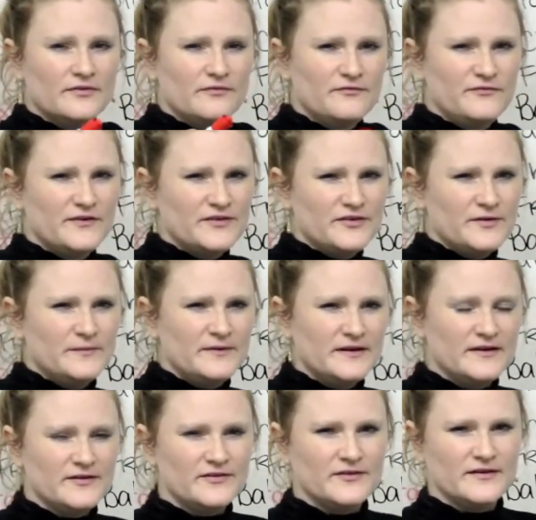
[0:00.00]
Fizzy
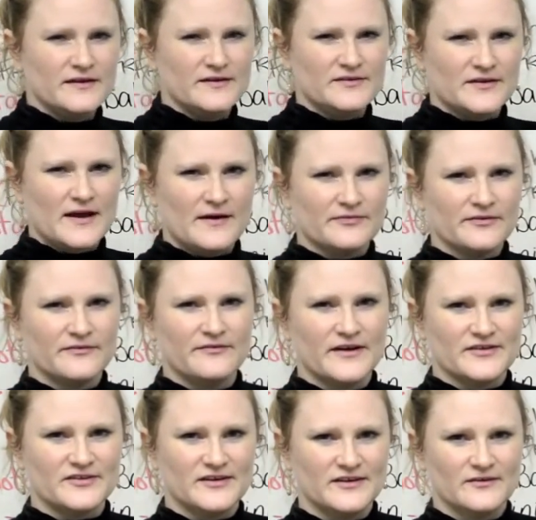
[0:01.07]
means it's
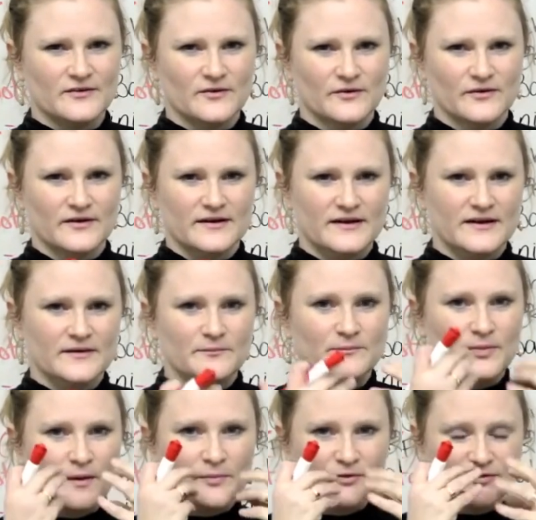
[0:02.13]
effervescent, or
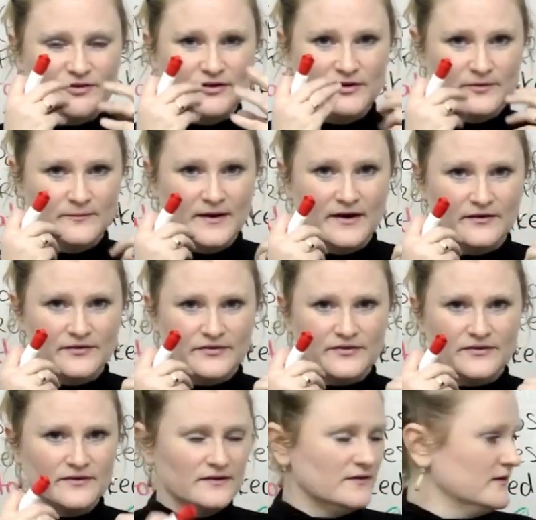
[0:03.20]
it bubbles in your mouth,
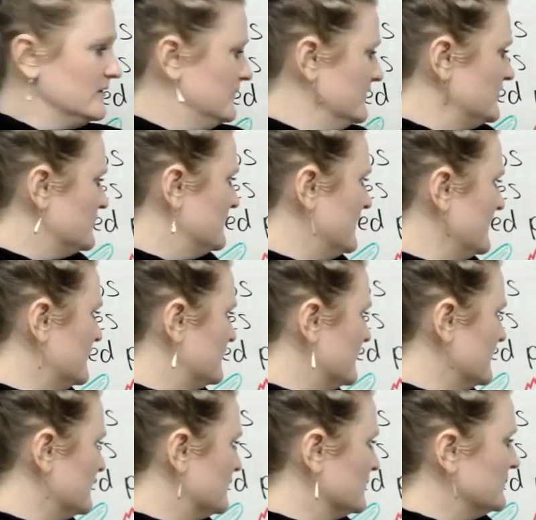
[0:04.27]
which makes
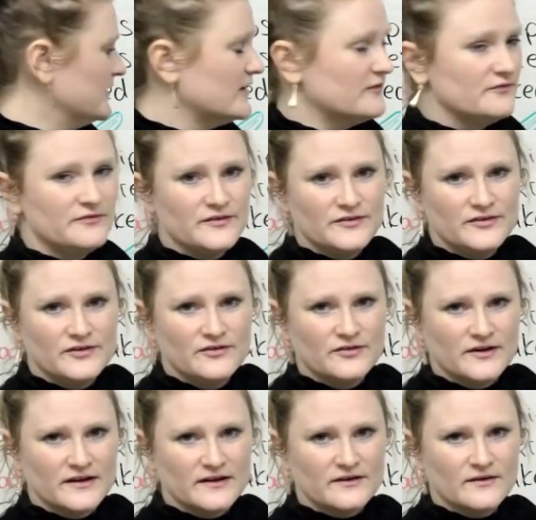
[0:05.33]
sense. So we have fizzy
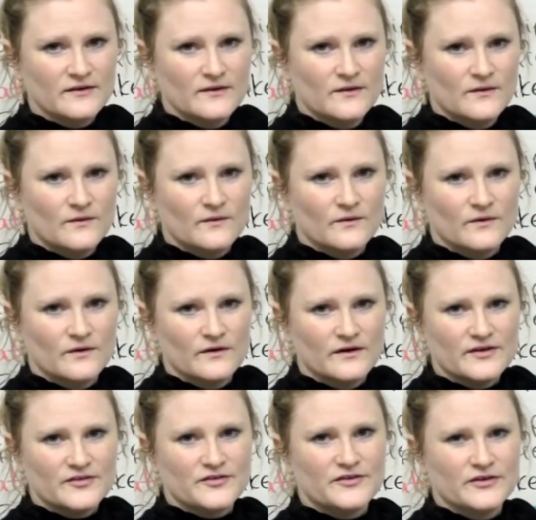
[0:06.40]
drink or
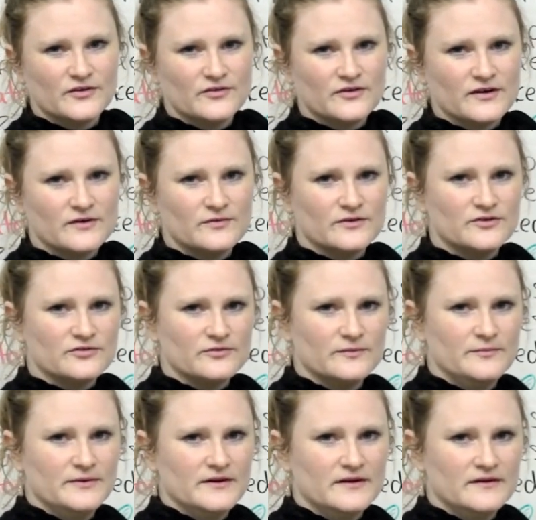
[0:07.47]
a still drink, which
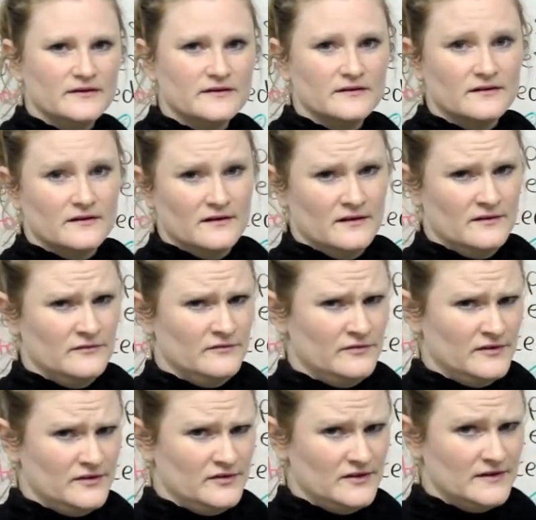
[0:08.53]
would be
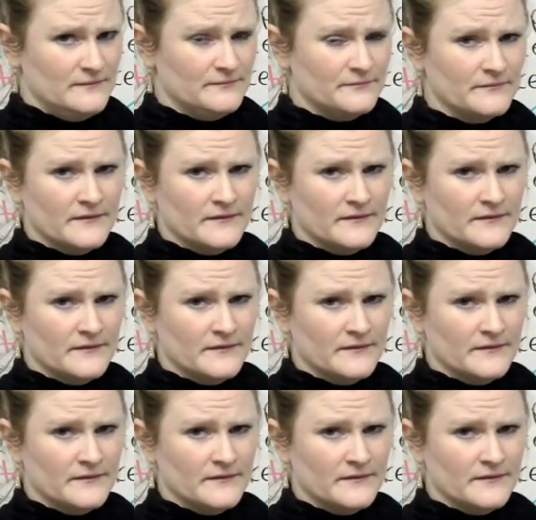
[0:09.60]
unfizzy.